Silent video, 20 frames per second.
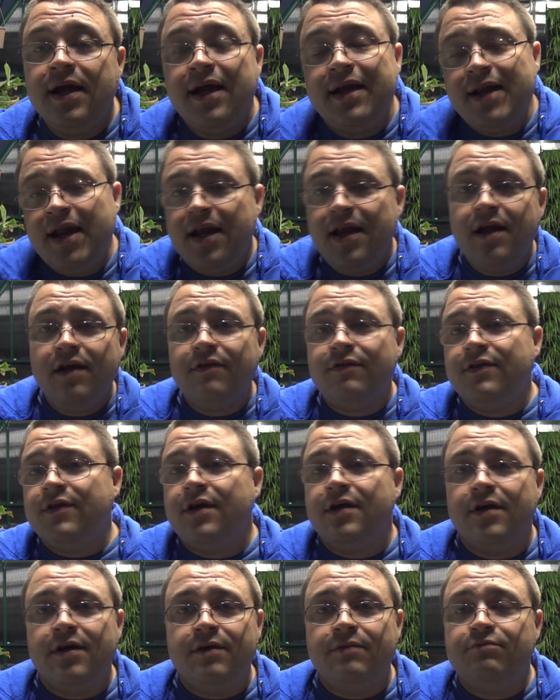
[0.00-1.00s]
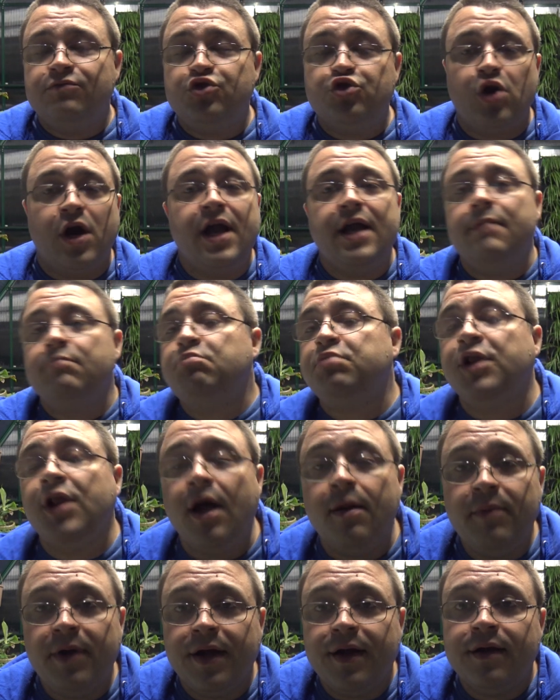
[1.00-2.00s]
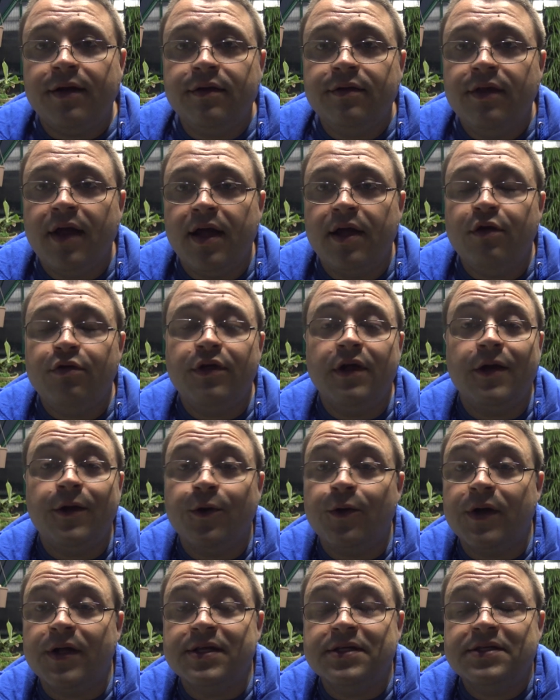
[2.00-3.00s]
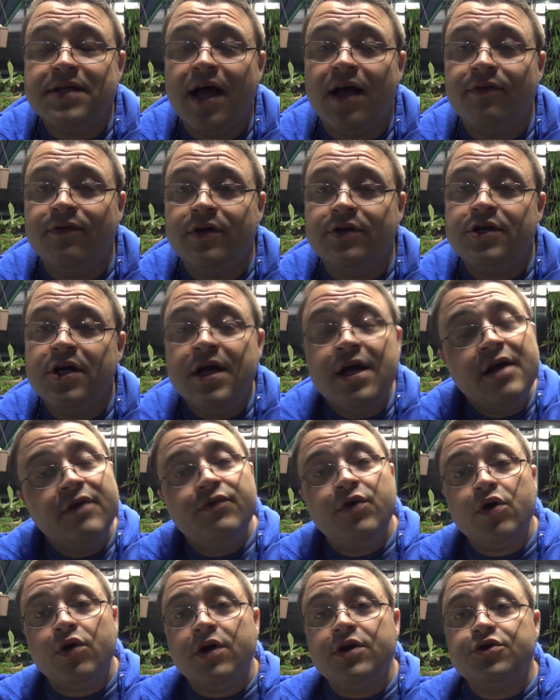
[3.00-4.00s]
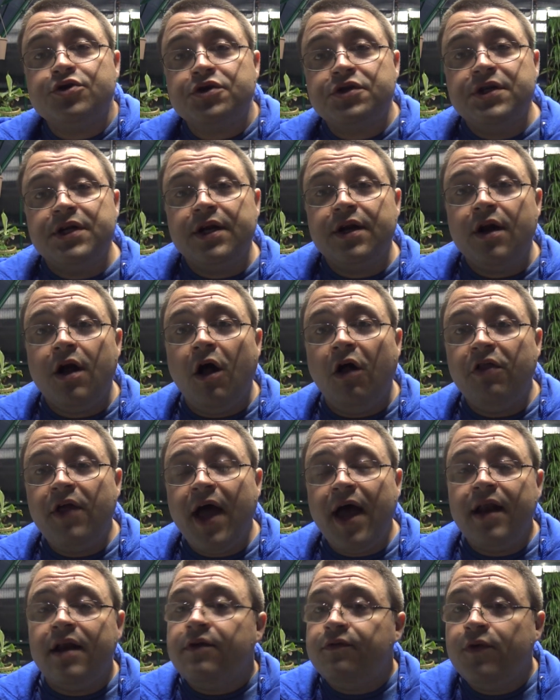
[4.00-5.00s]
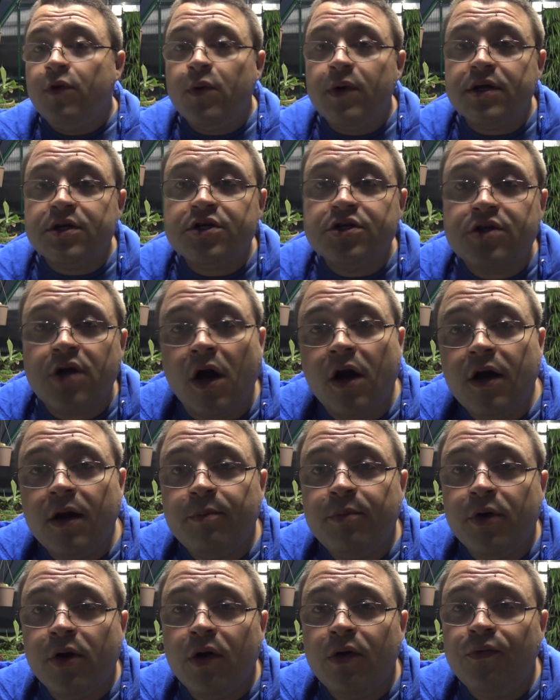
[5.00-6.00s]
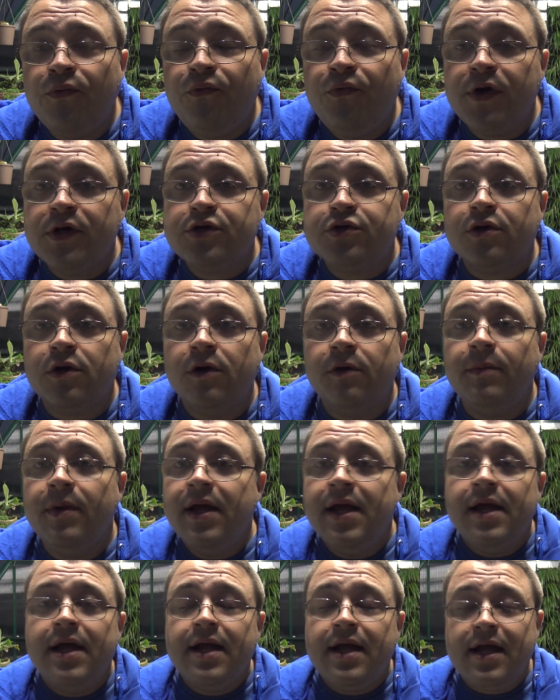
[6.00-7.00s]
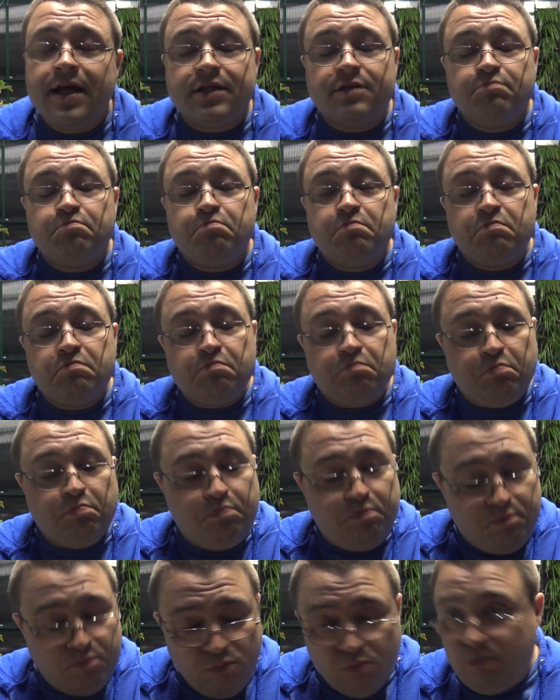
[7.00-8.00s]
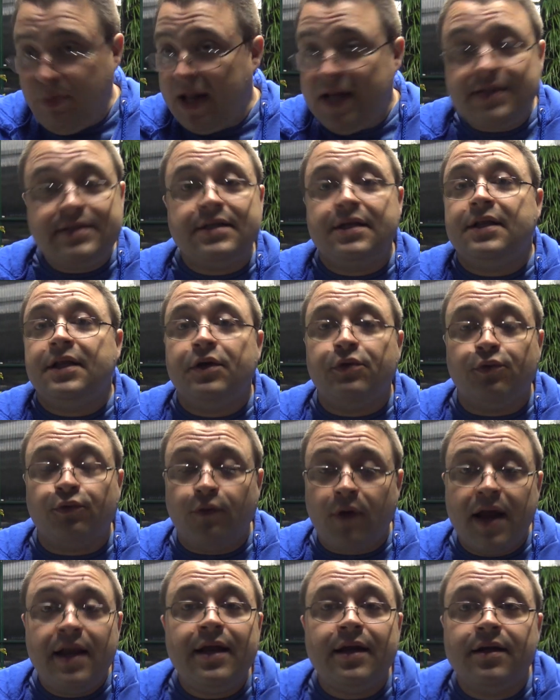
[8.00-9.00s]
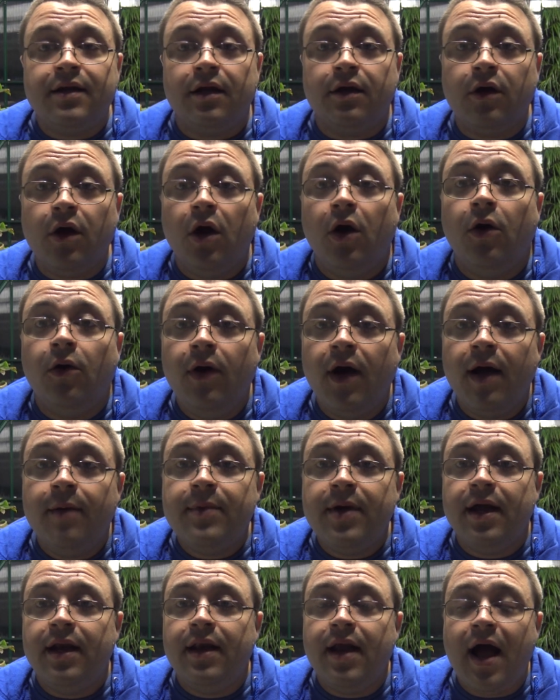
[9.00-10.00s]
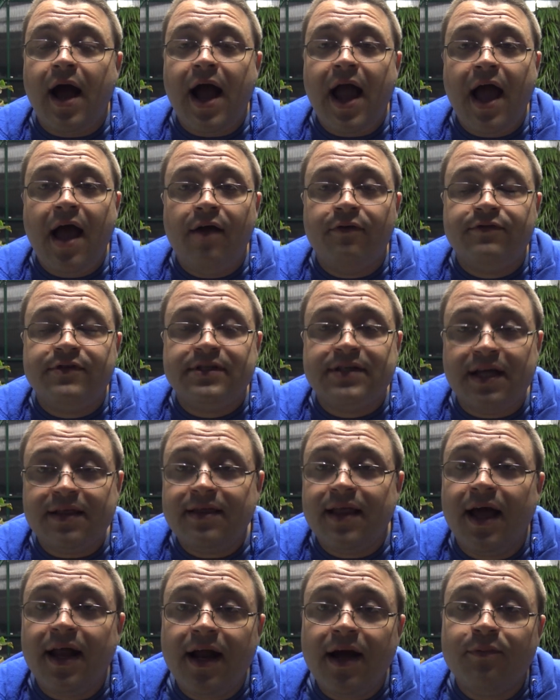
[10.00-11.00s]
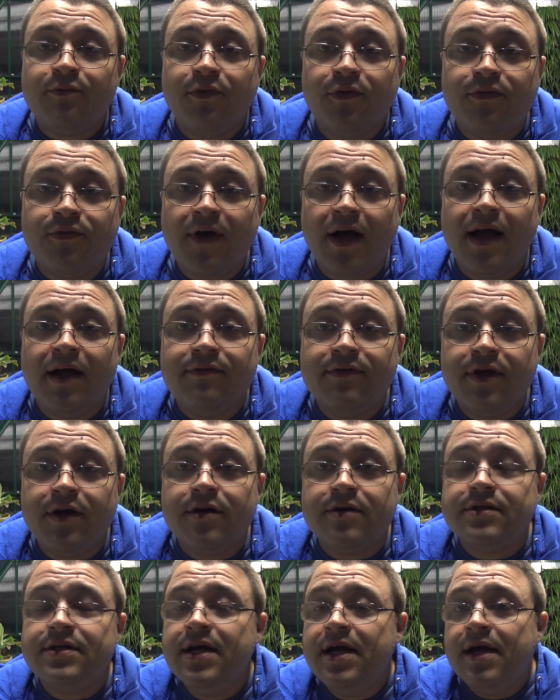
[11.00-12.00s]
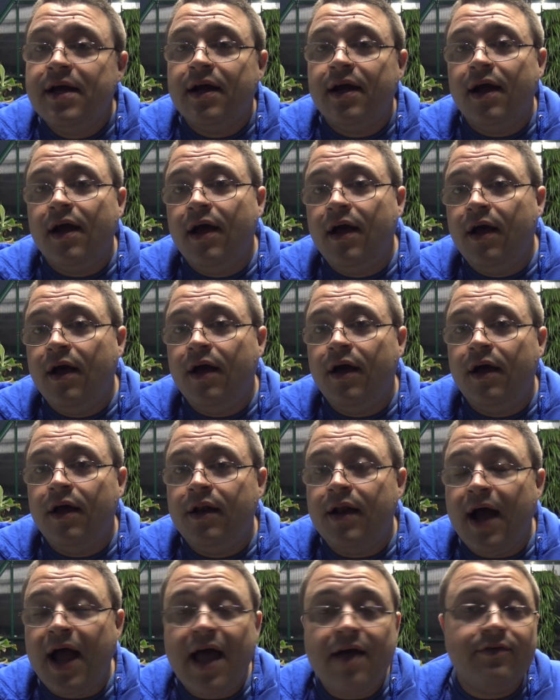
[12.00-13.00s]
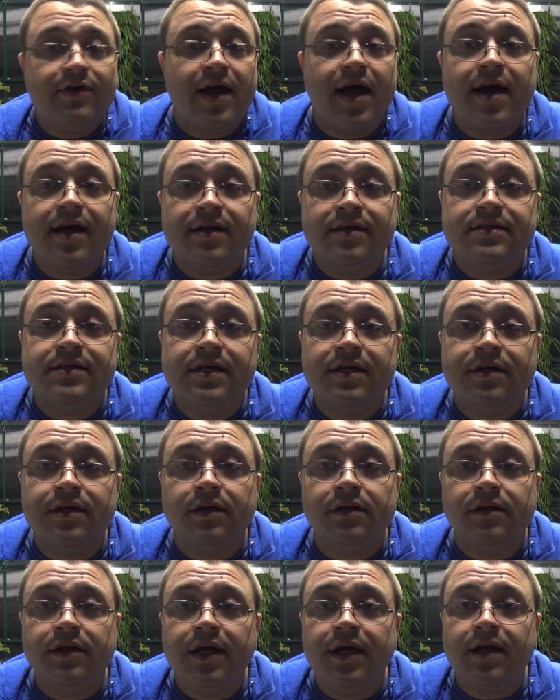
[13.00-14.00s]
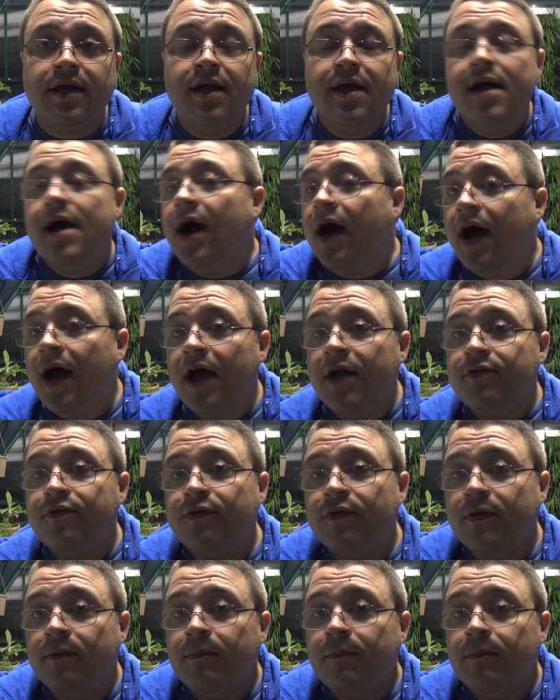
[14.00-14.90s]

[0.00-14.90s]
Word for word: and any of the drain plumbing that you think you can salvage. If you're interested in all that, if you want to start up your own fish room, it's basically ready to go. I mean, I have set that up for five years and I haven't had a single leak. I've